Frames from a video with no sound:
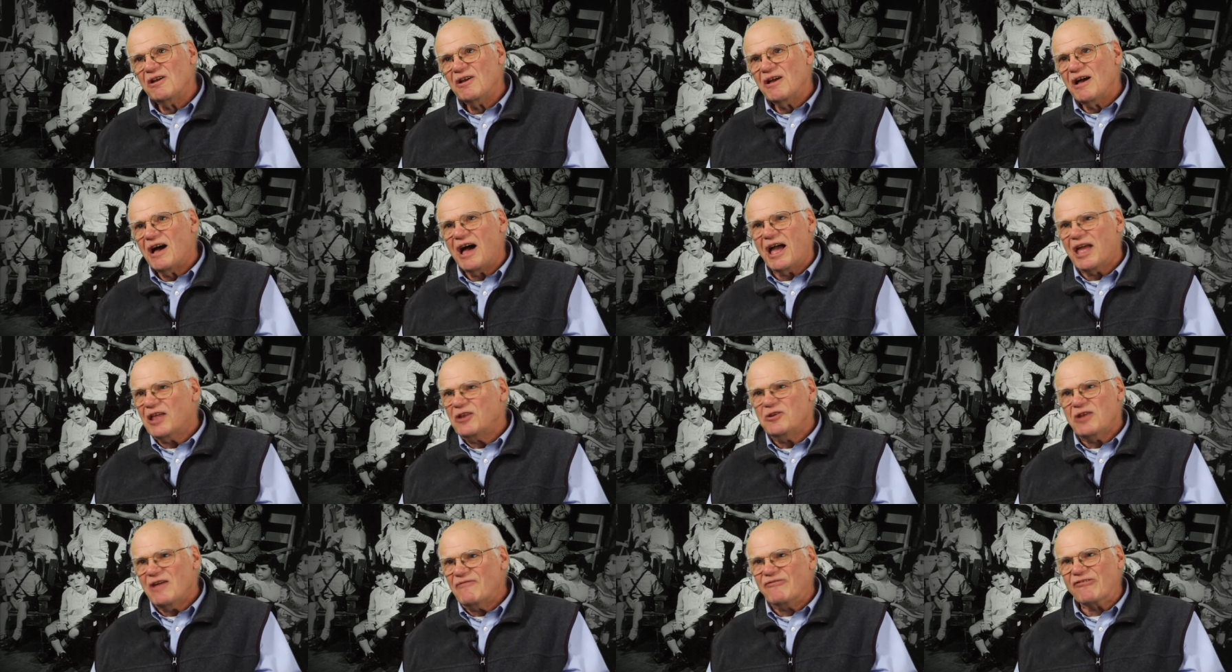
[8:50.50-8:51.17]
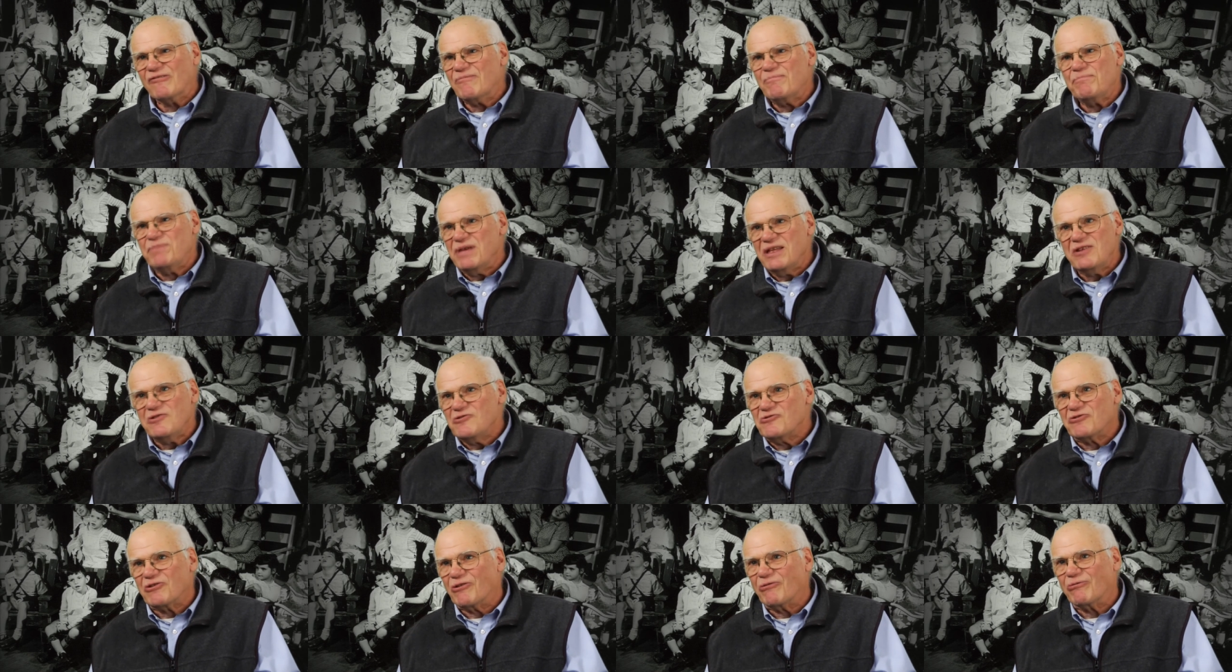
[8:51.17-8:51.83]
I had never
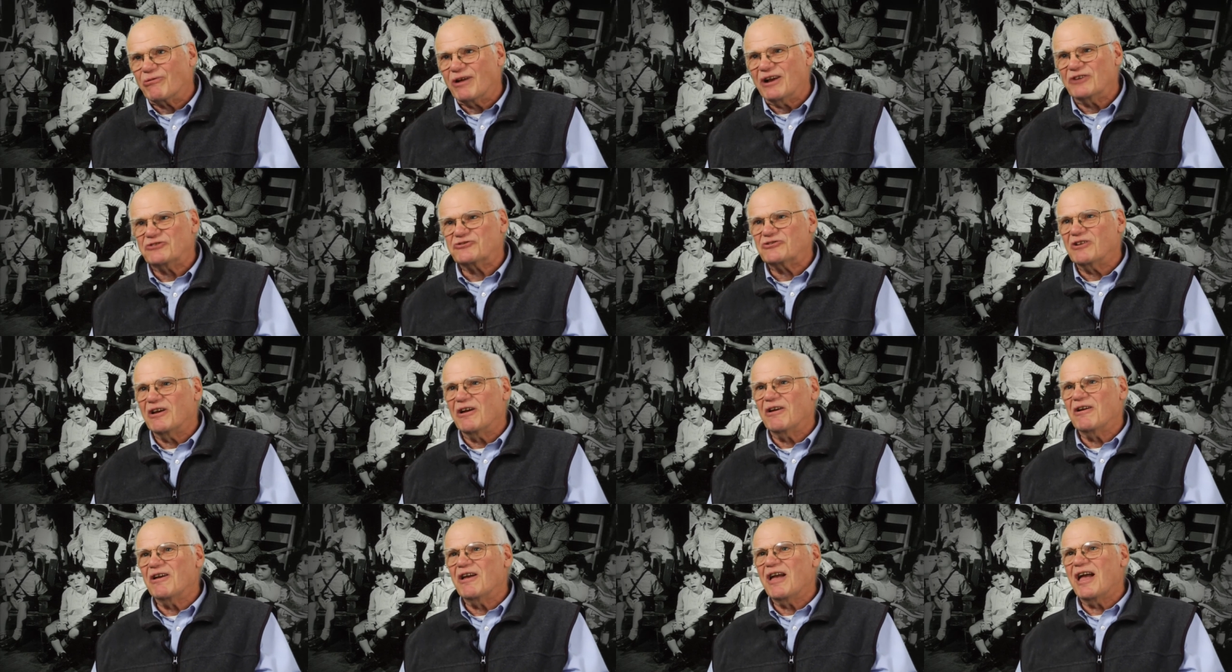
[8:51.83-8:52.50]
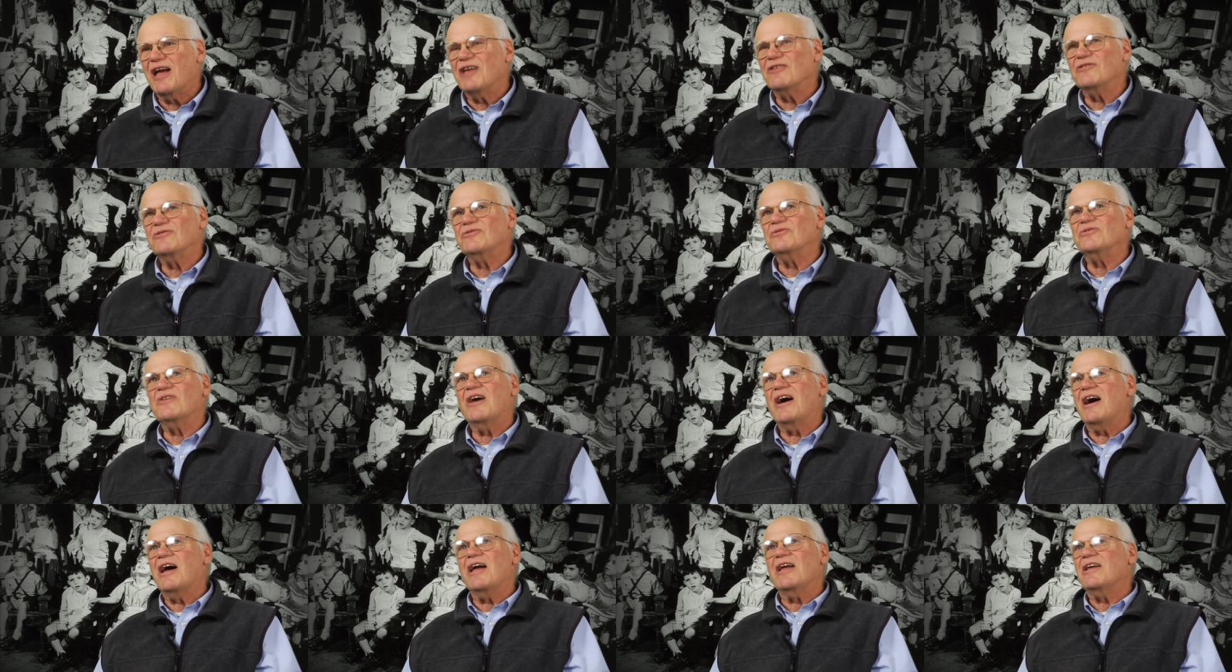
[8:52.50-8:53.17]
been to Russia, and
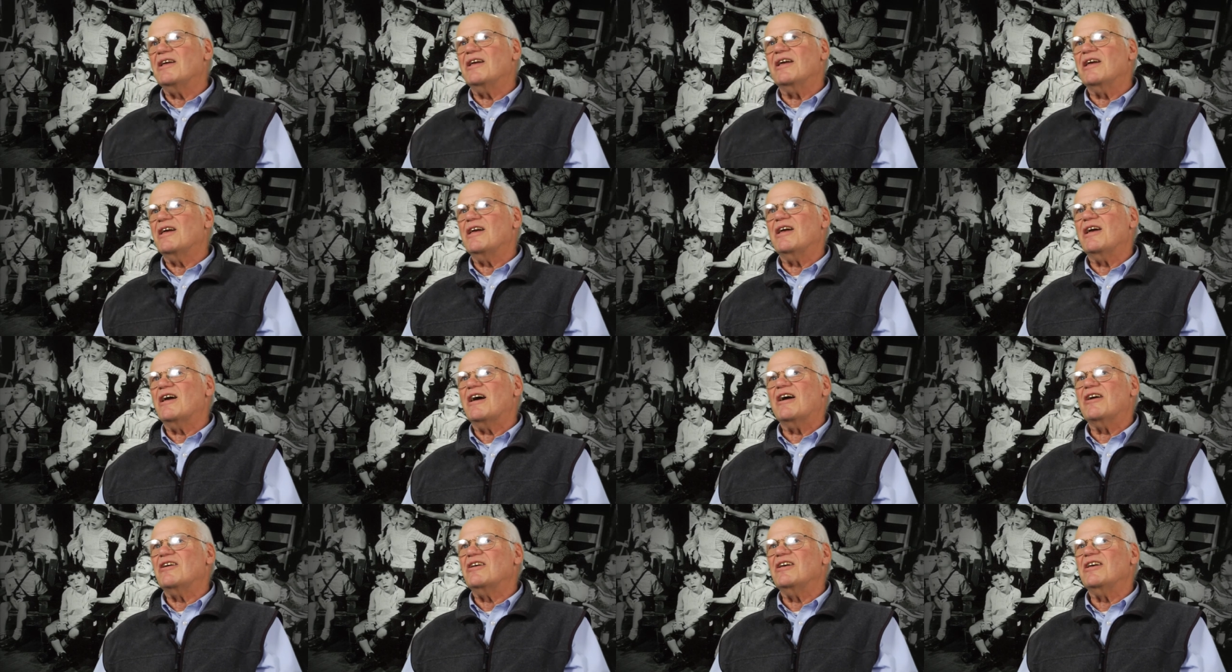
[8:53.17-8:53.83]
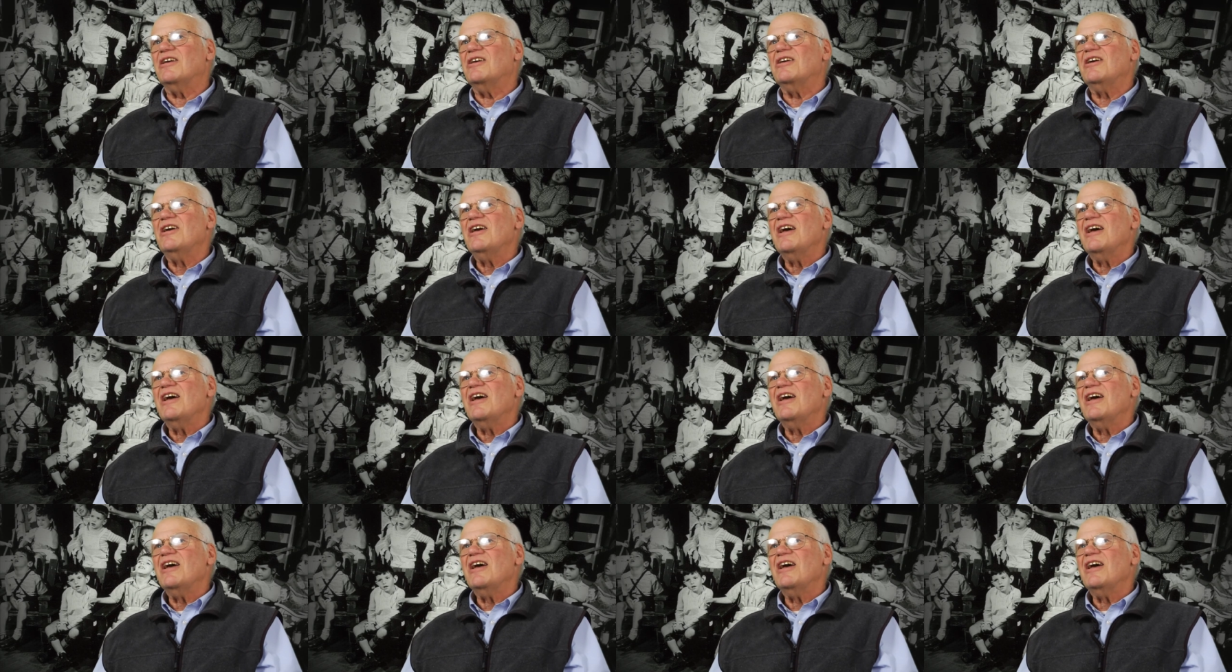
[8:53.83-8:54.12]
I,